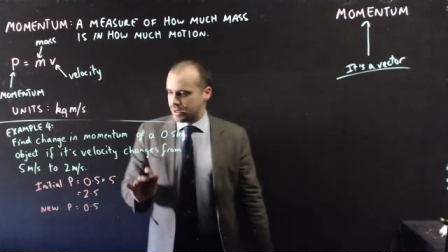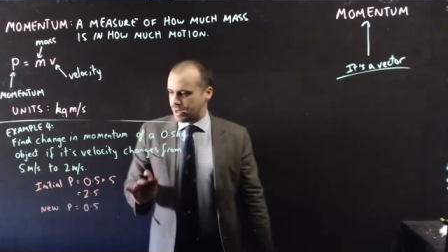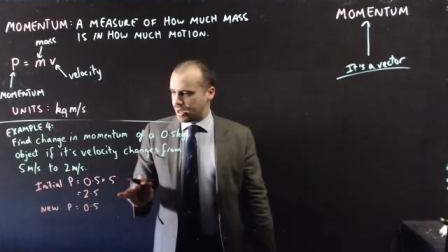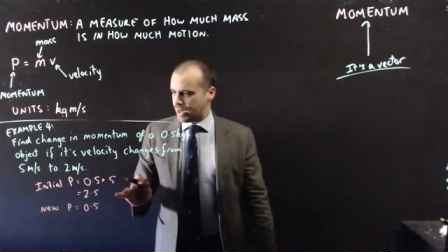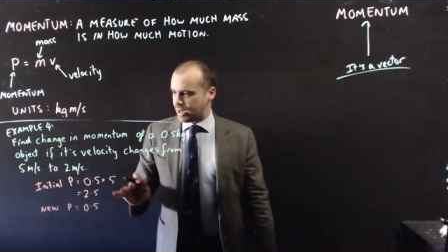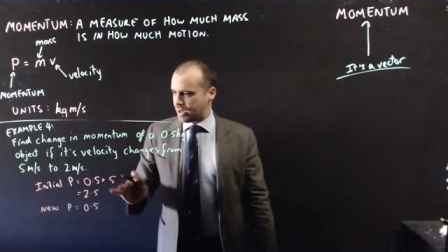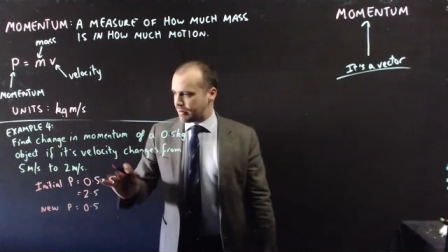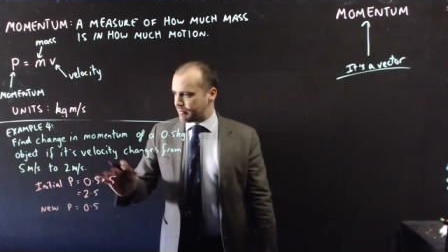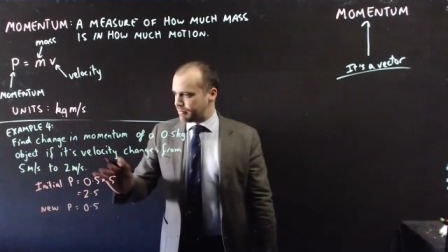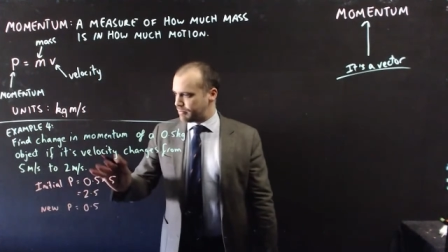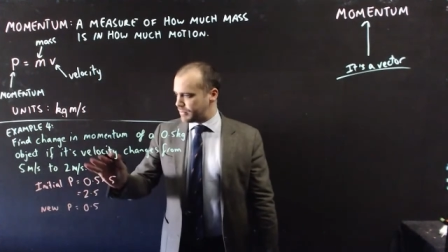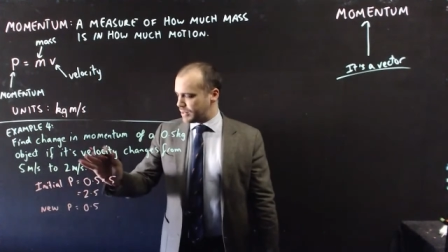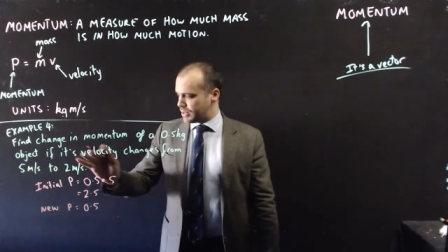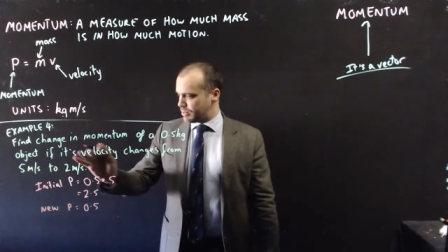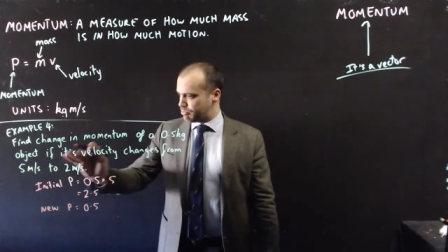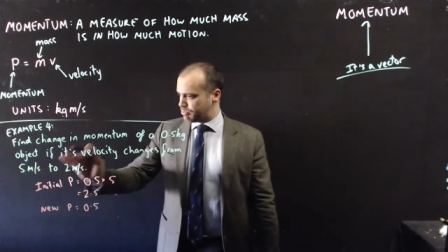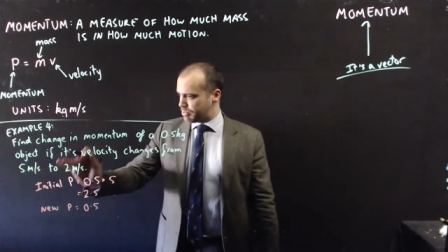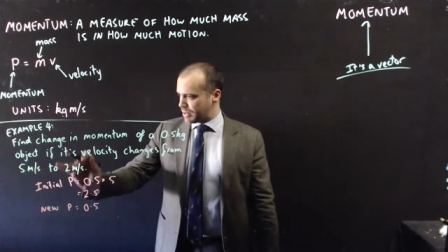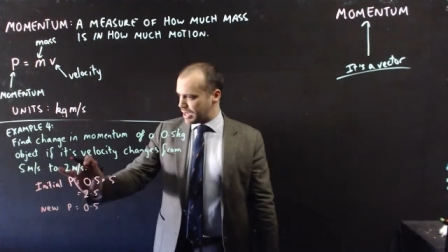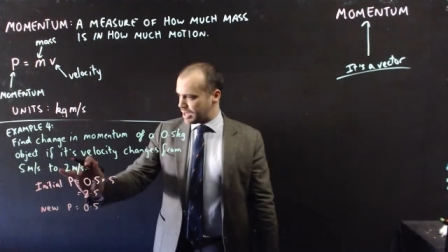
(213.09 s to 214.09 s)

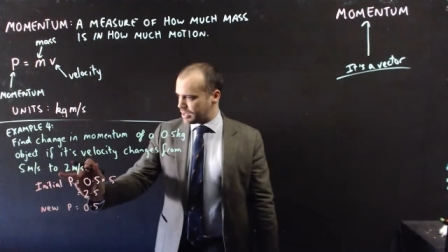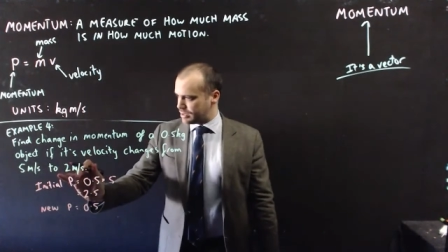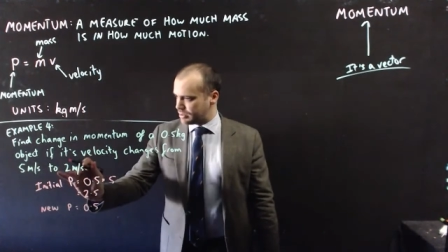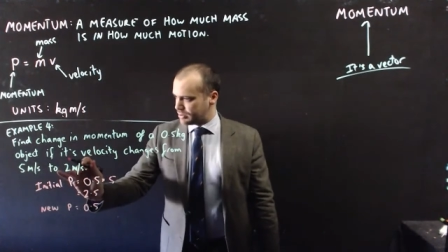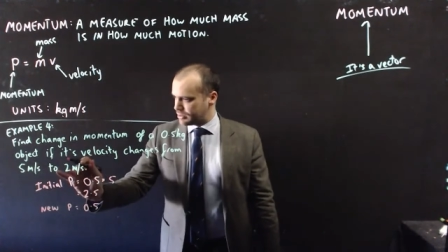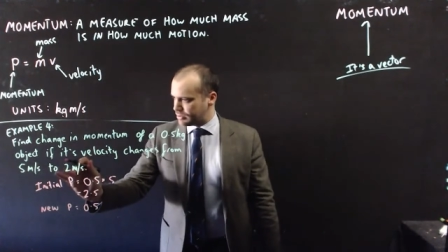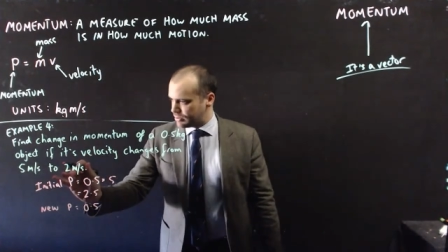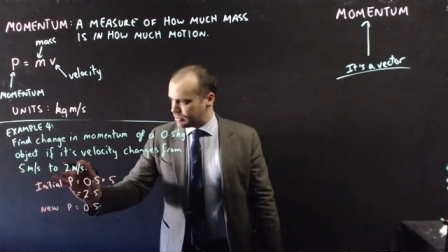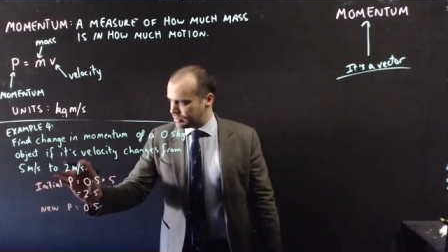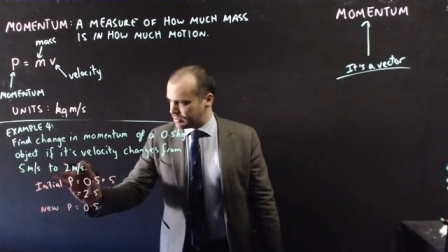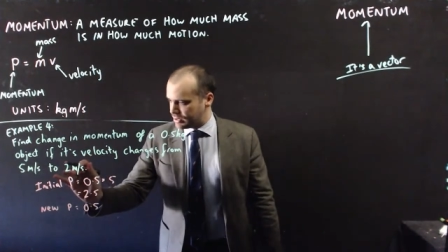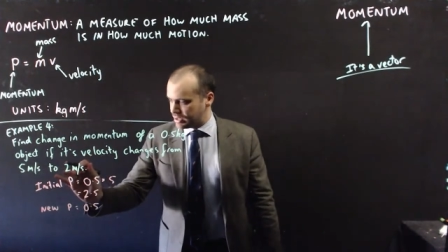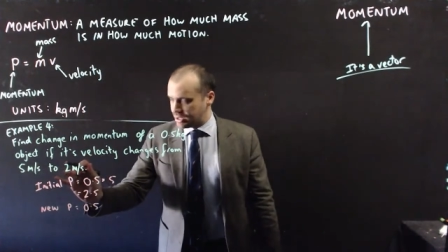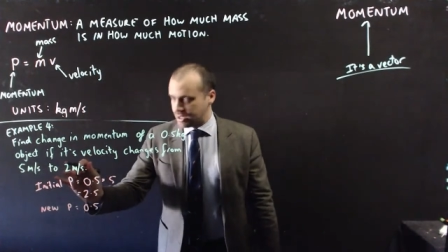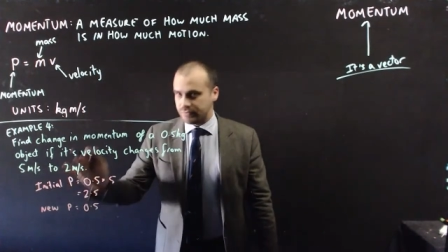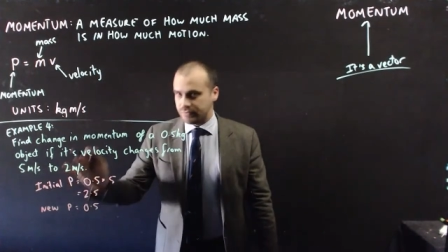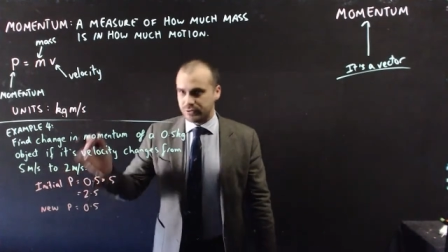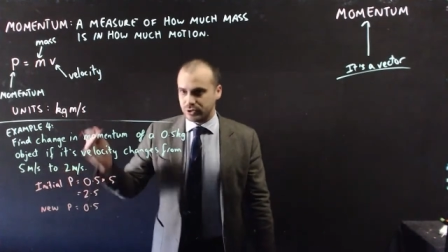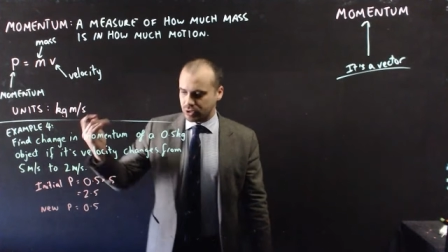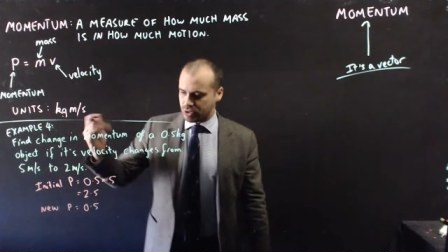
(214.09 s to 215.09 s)
but
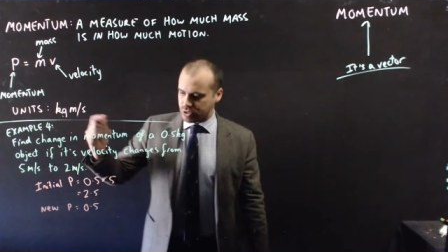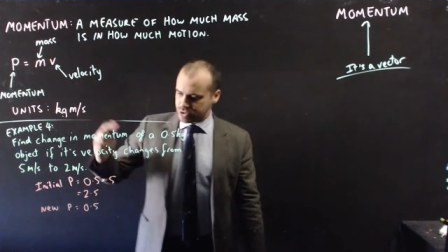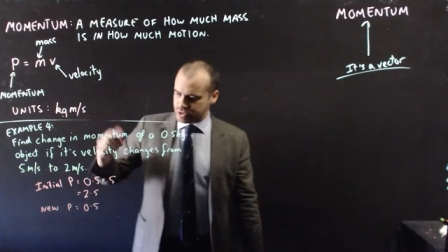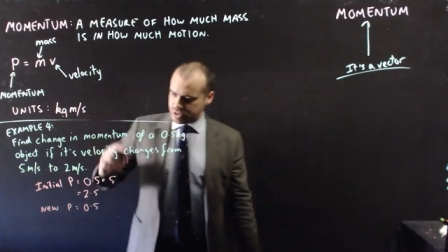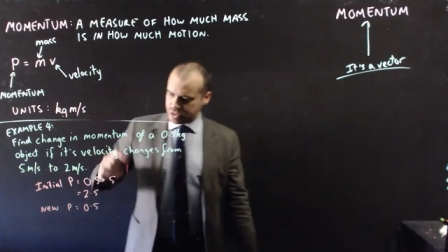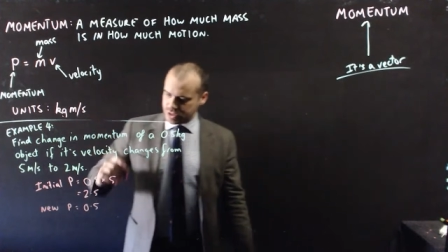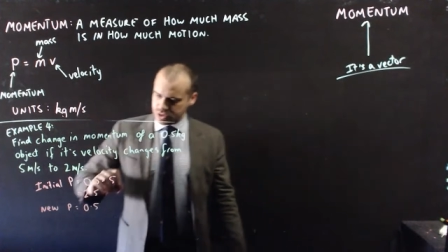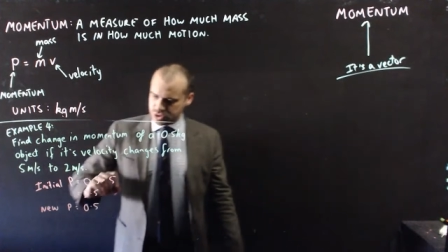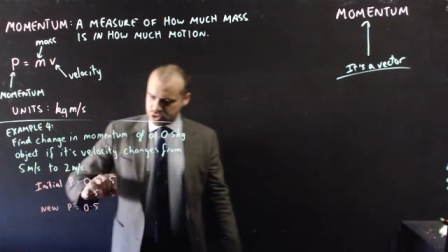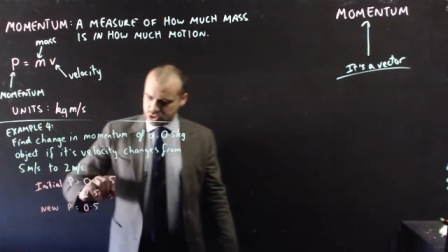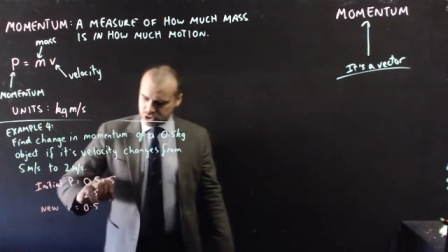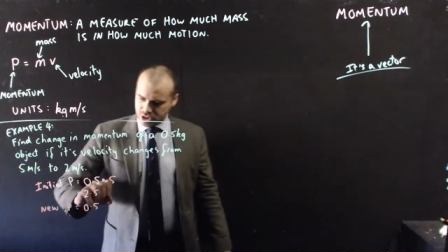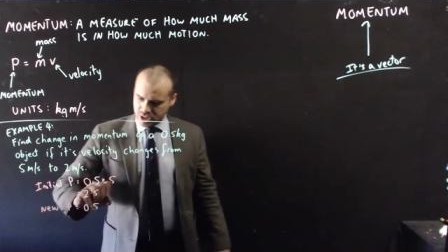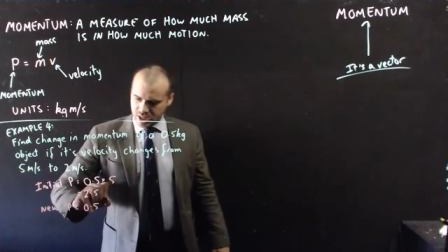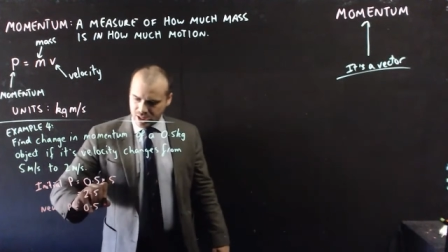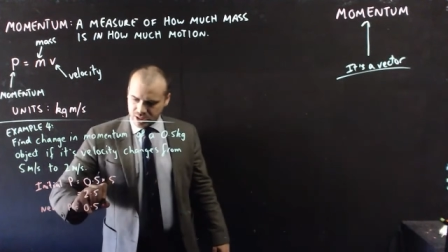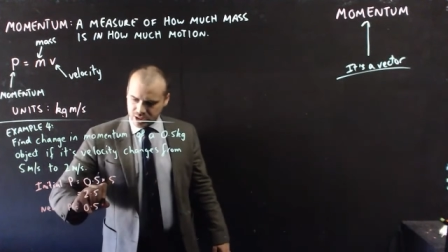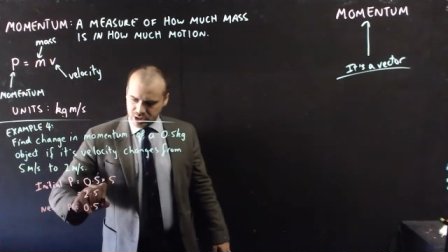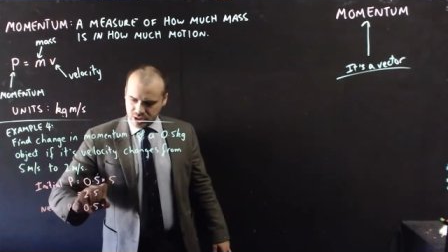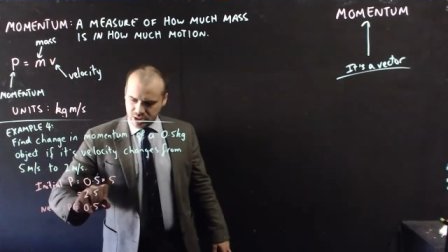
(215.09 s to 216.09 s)
the velocity has
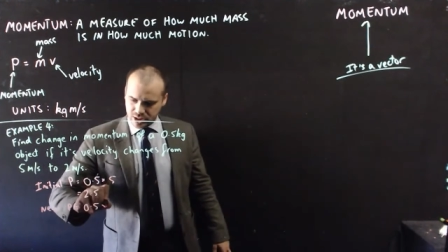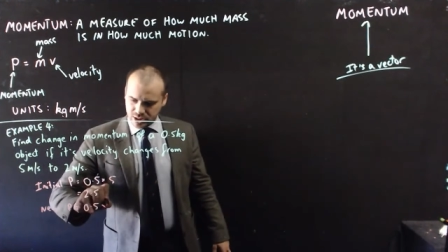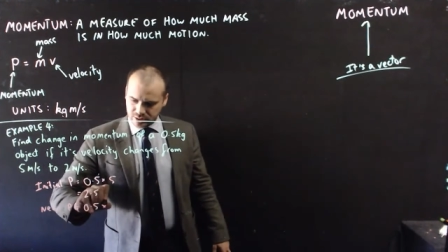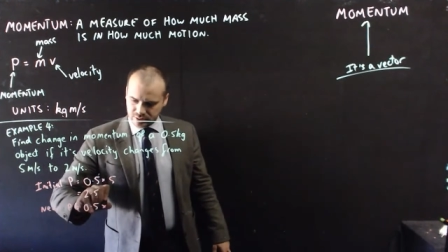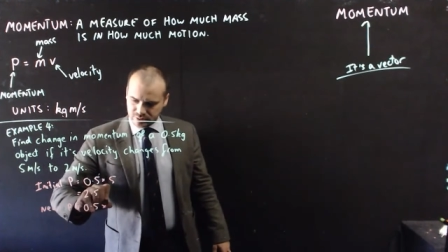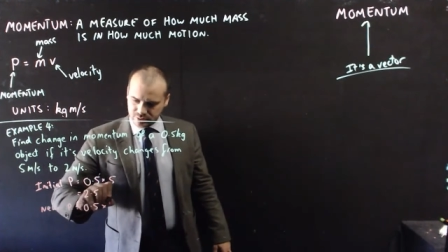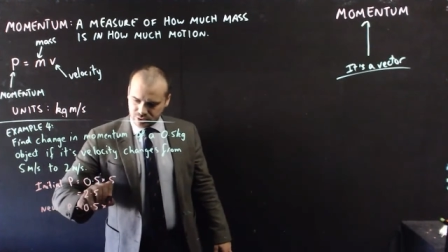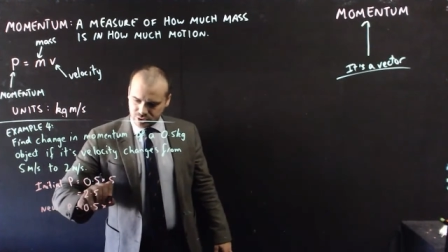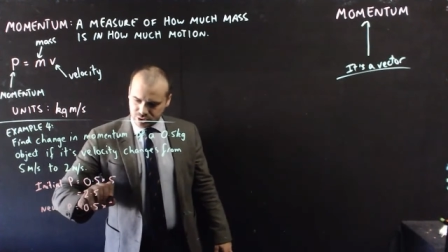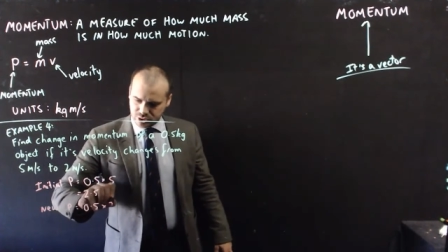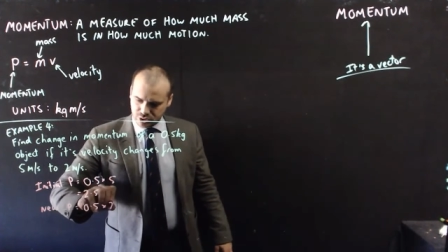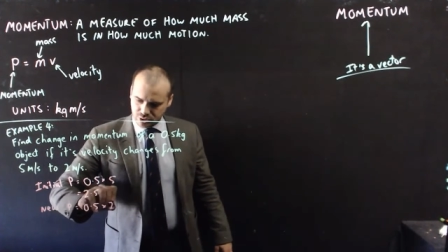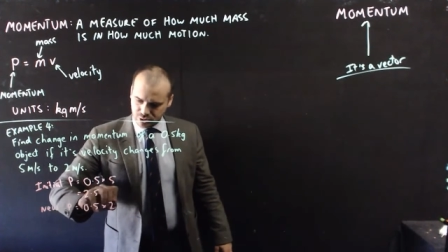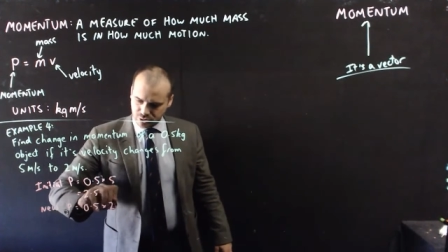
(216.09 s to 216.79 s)
changed now, 2.